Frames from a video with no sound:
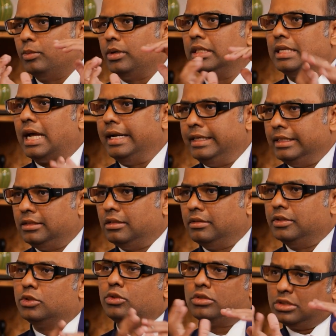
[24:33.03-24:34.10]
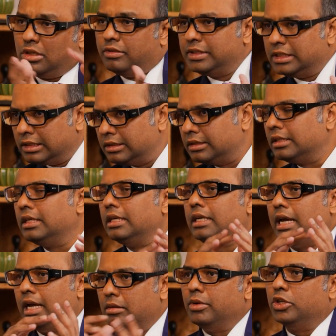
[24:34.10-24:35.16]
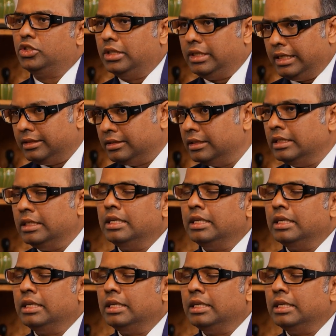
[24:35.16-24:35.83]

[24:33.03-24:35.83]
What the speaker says: One is IT services or services and merchandise.